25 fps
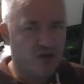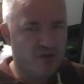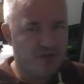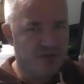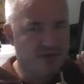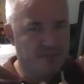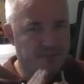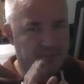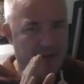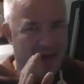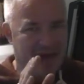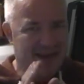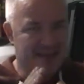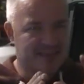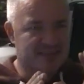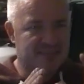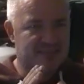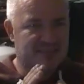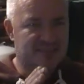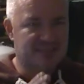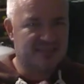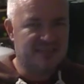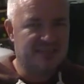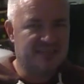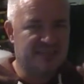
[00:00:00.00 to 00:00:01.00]
the
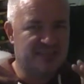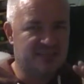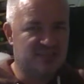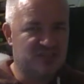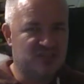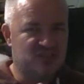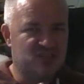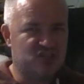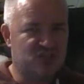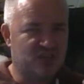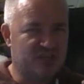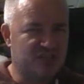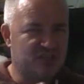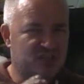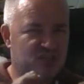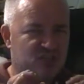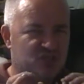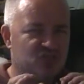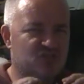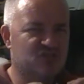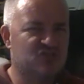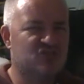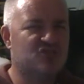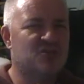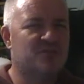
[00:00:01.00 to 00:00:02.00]
balance needed to change
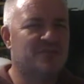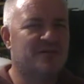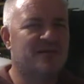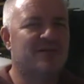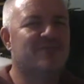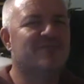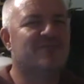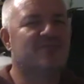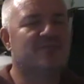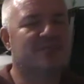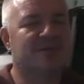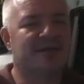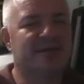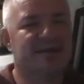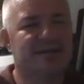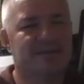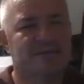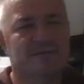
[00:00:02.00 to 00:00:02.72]
just a bit for me.